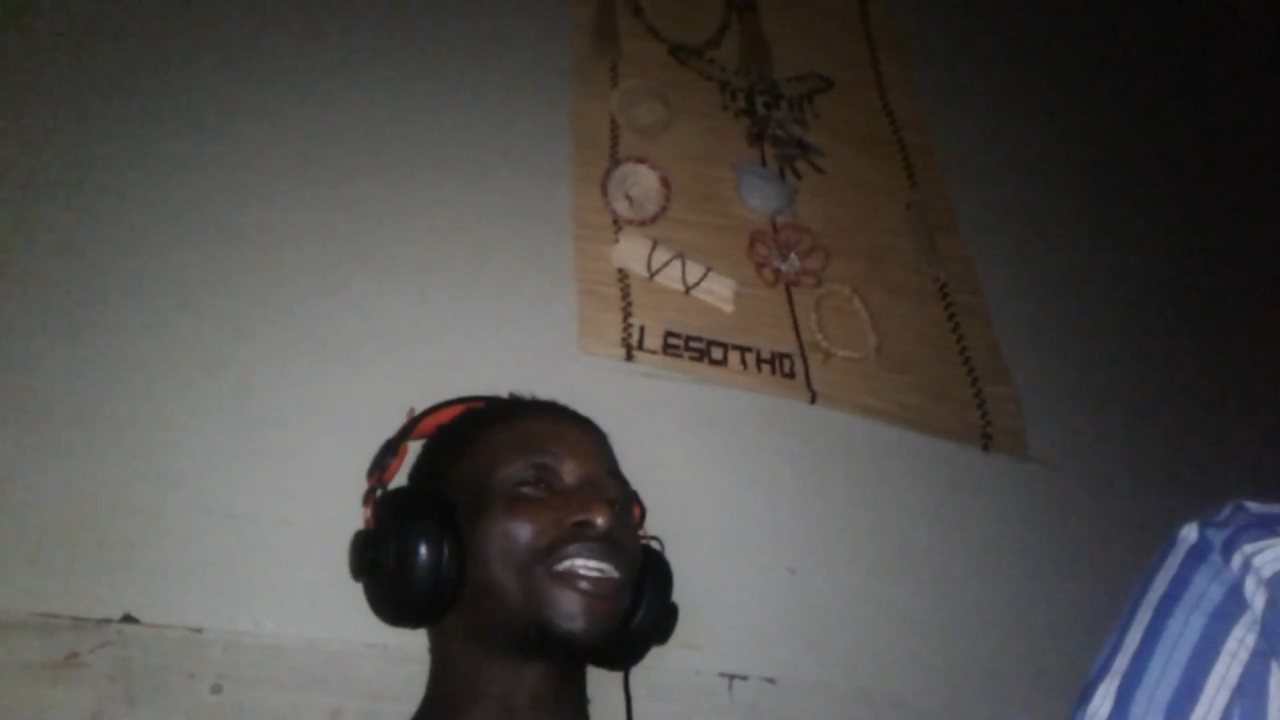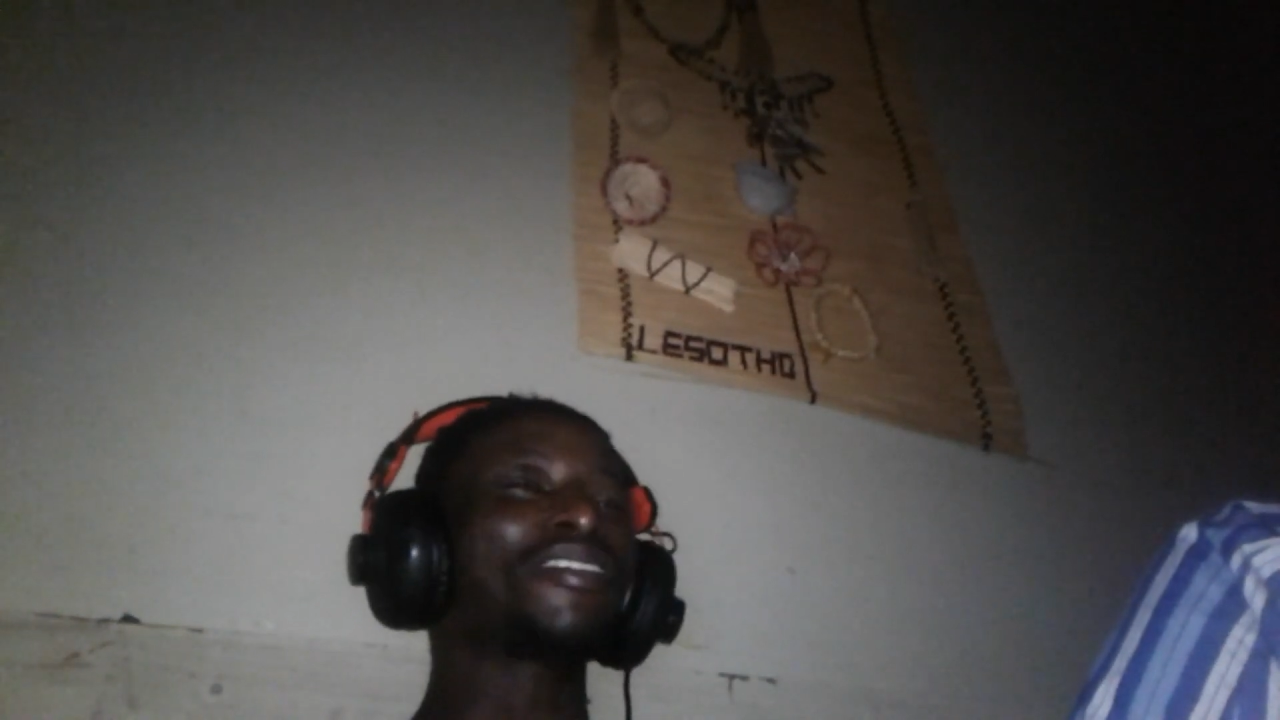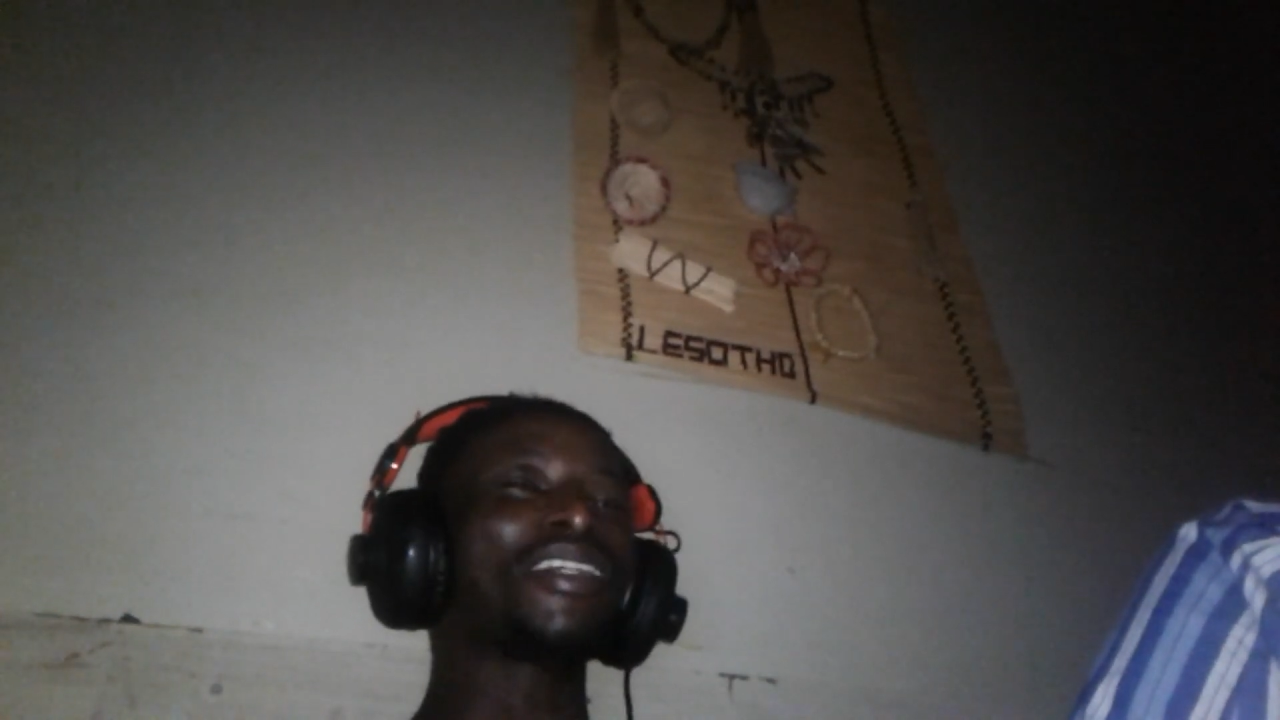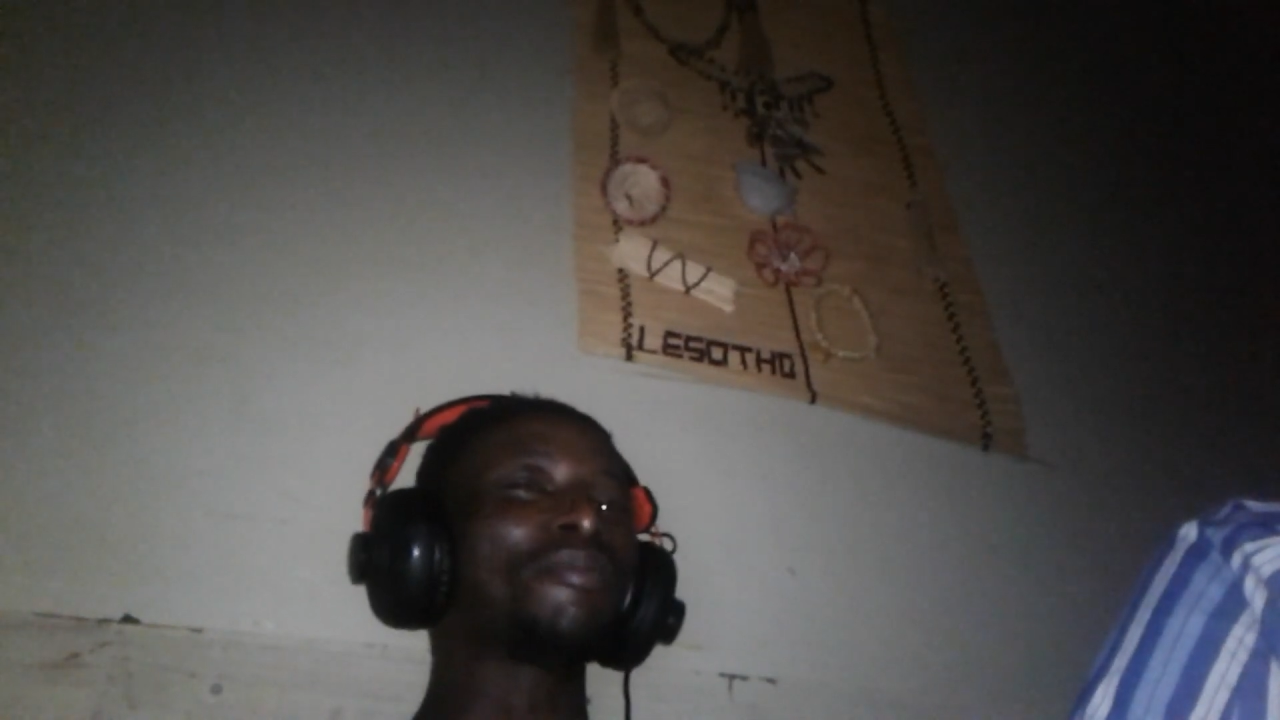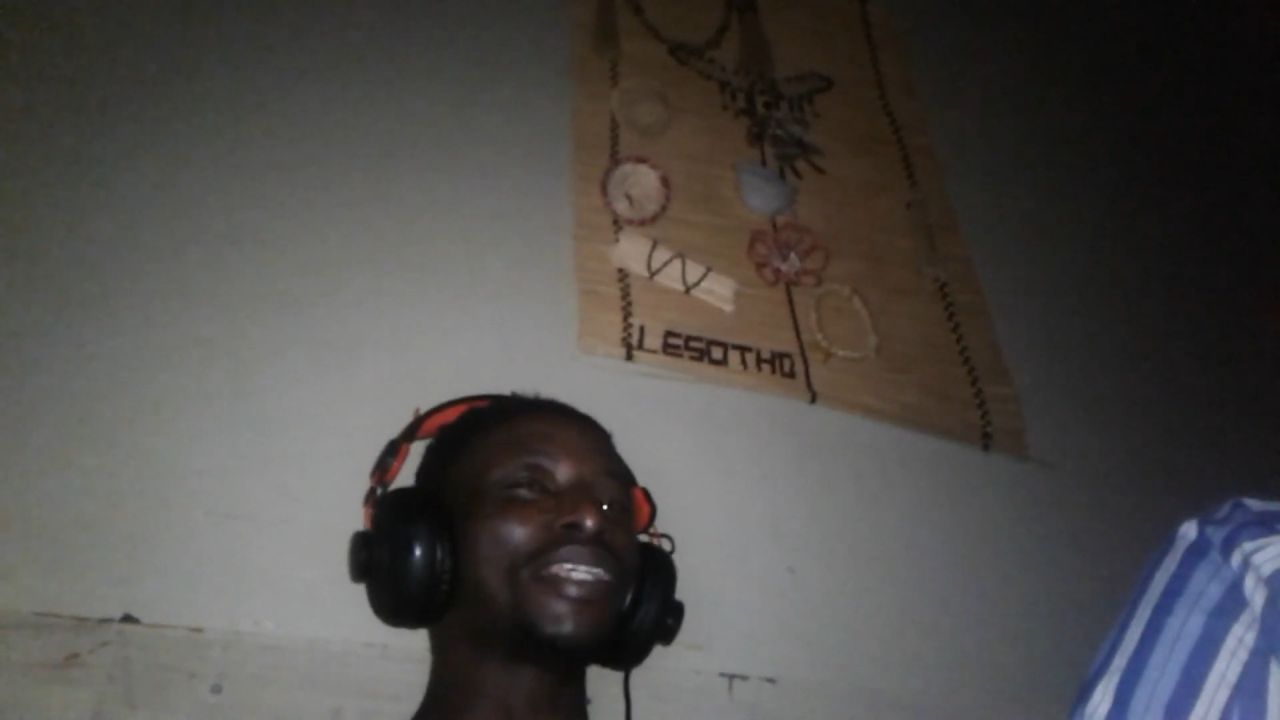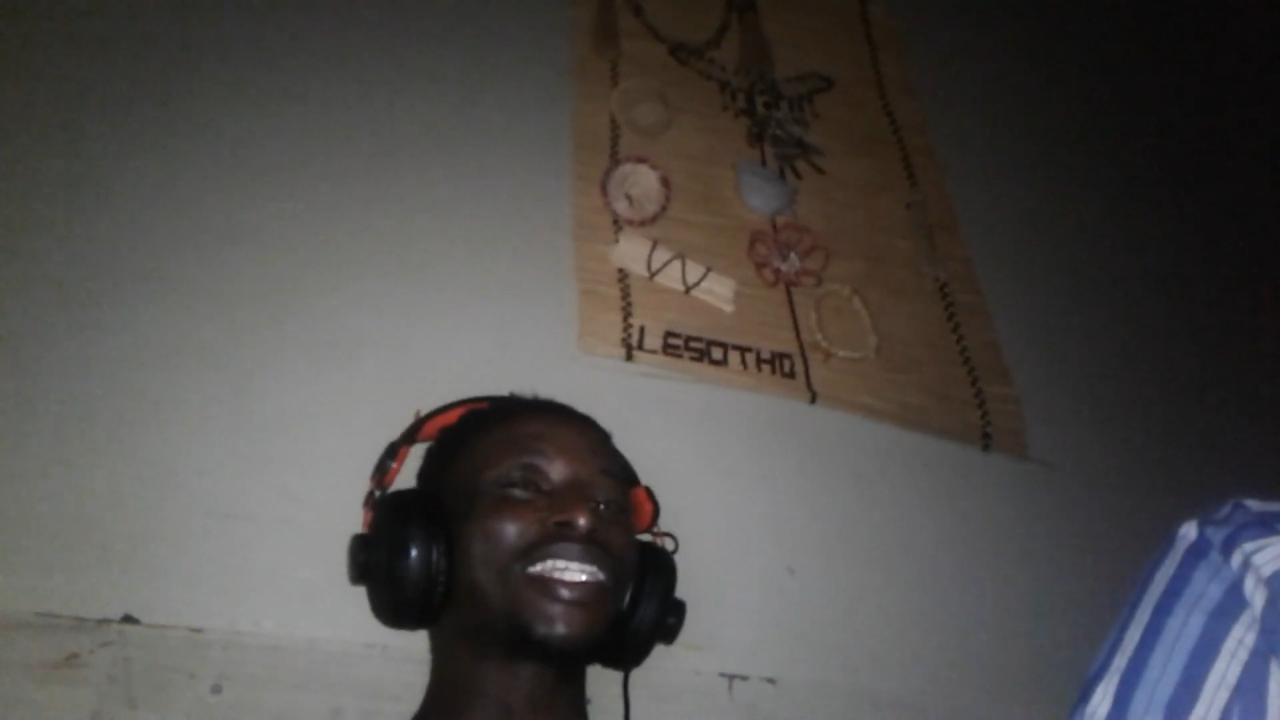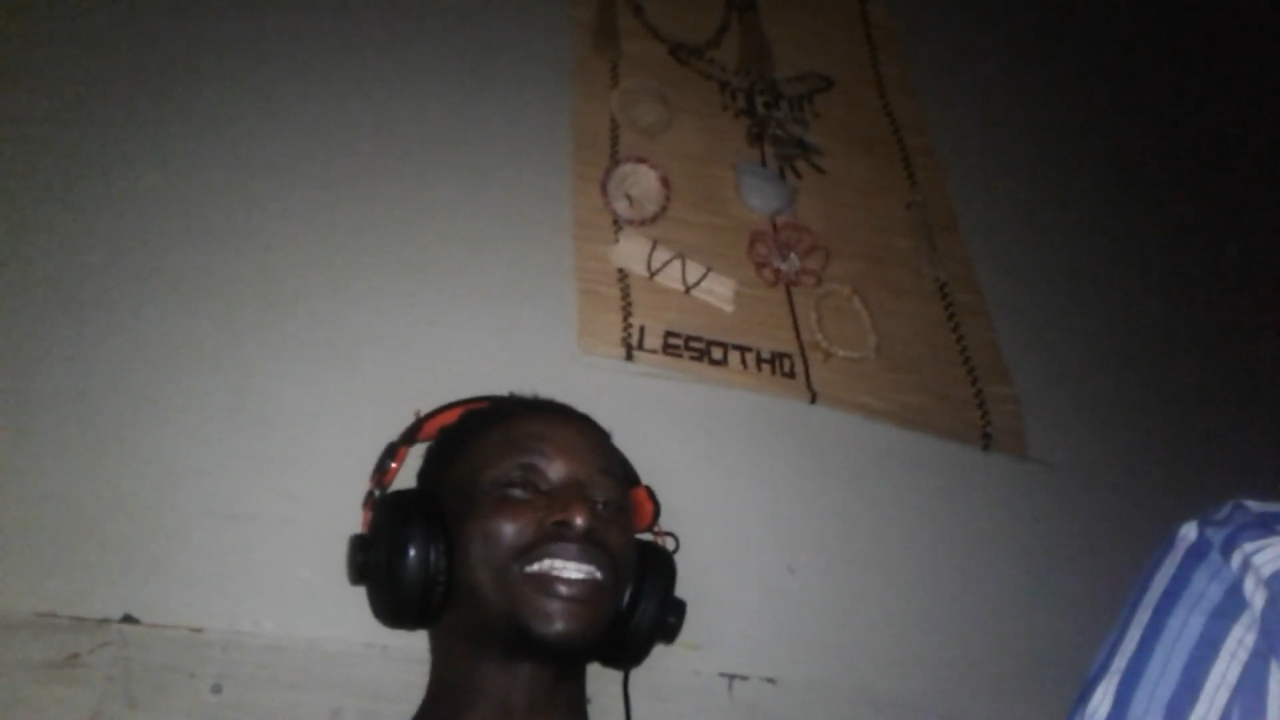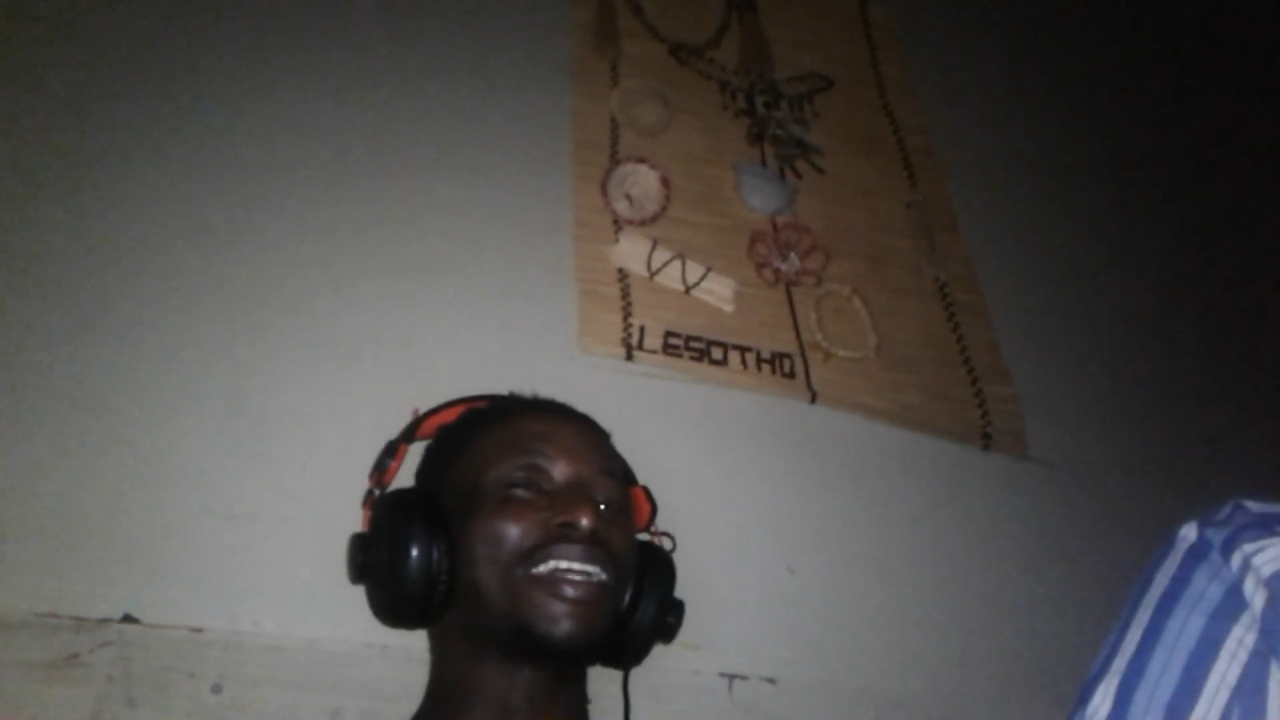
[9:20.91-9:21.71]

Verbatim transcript: DMX remix